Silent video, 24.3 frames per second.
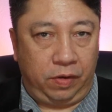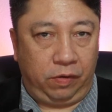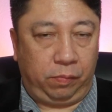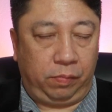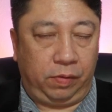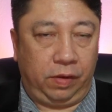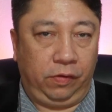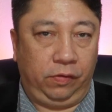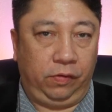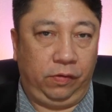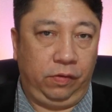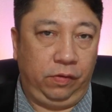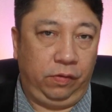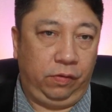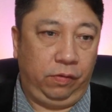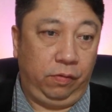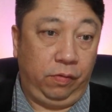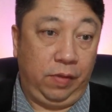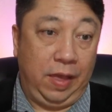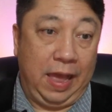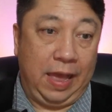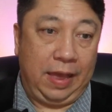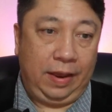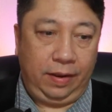place to
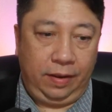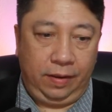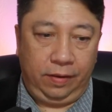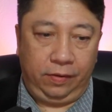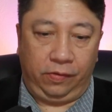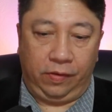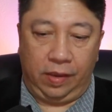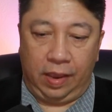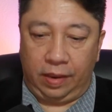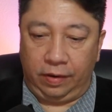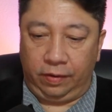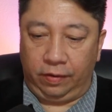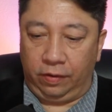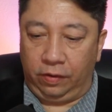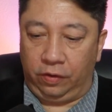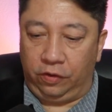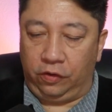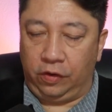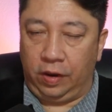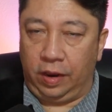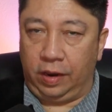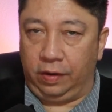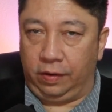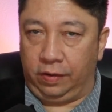do that is at
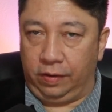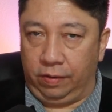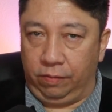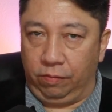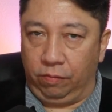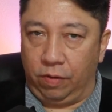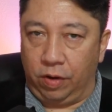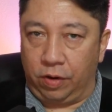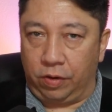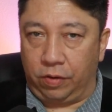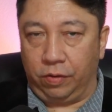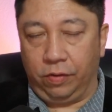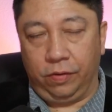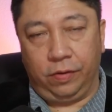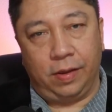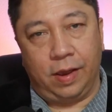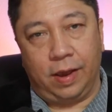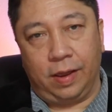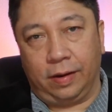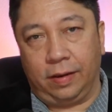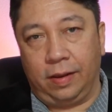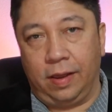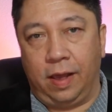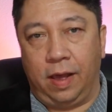
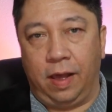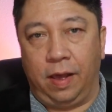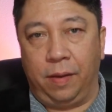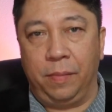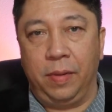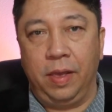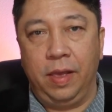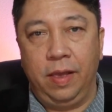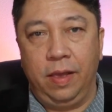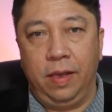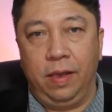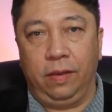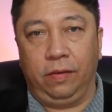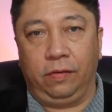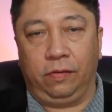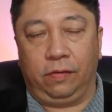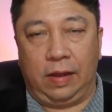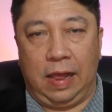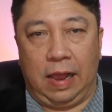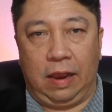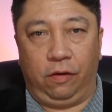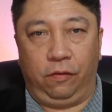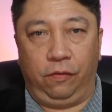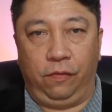
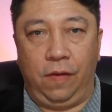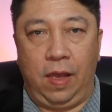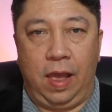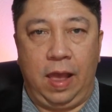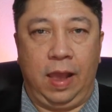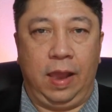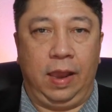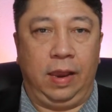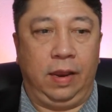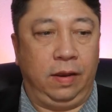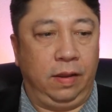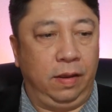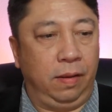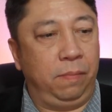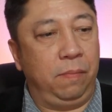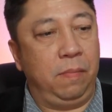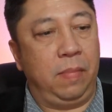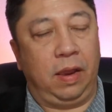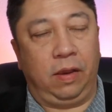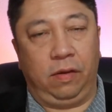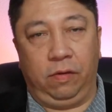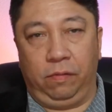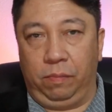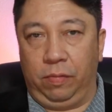jdrucker.com/find.
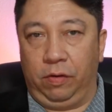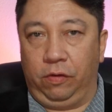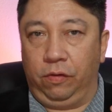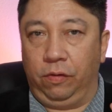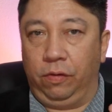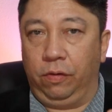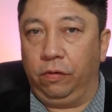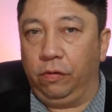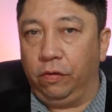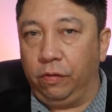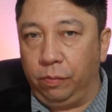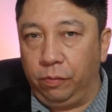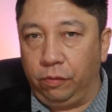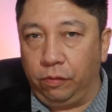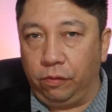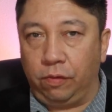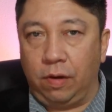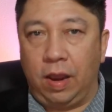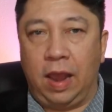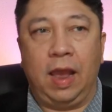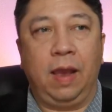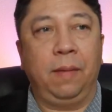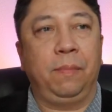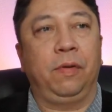Be sure to
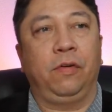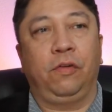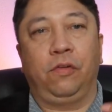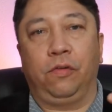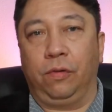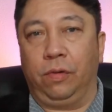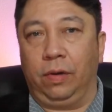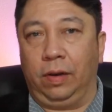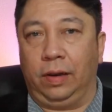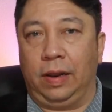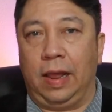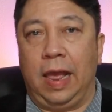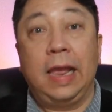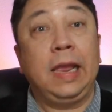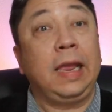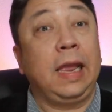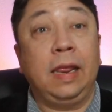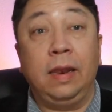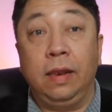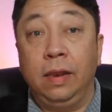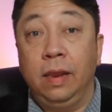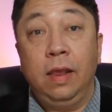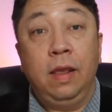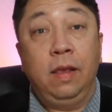subscribe, be sure to
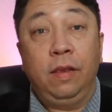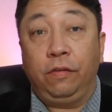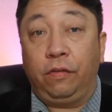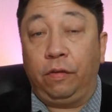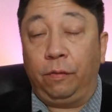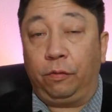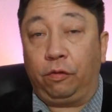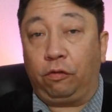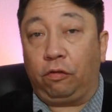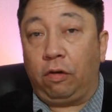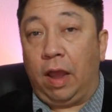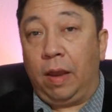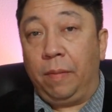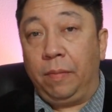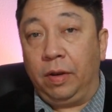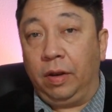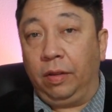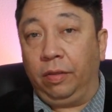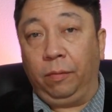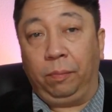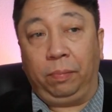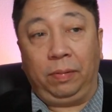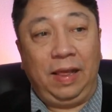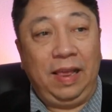like, and subscribe in
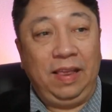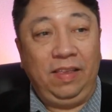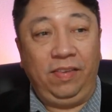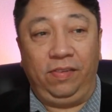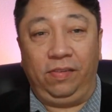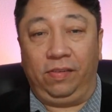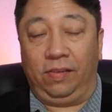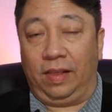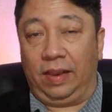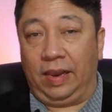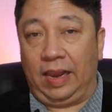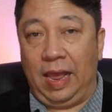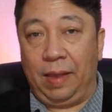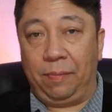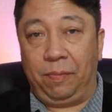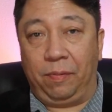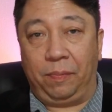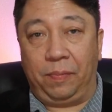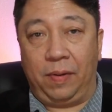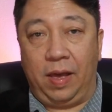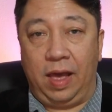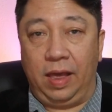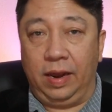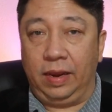other places like
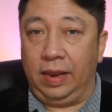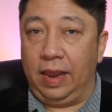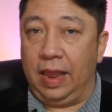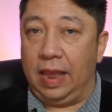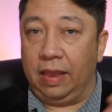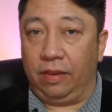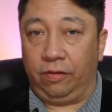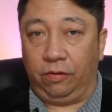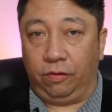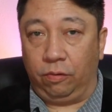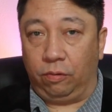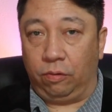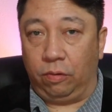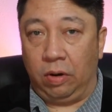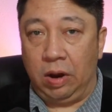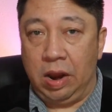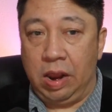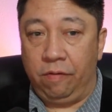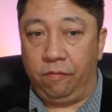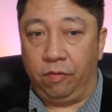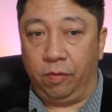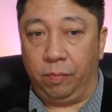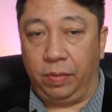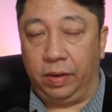Apple Podcast or
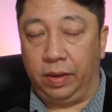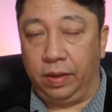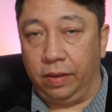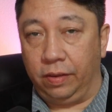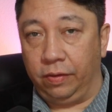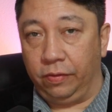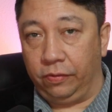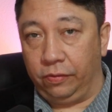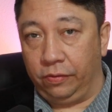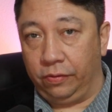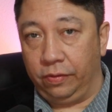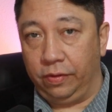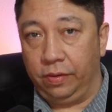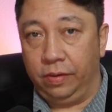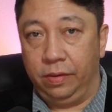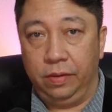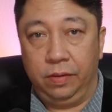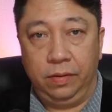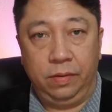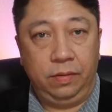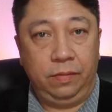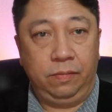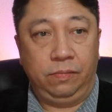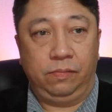wherever, because
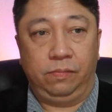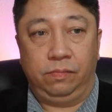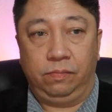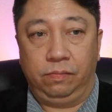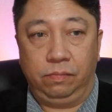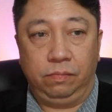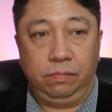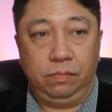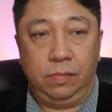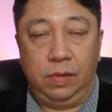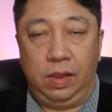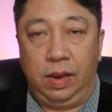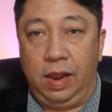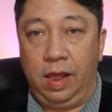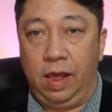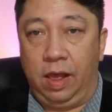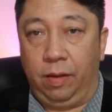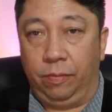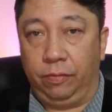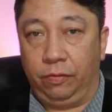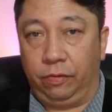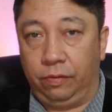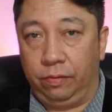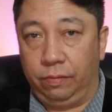it
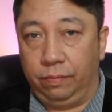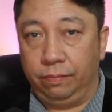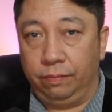helps.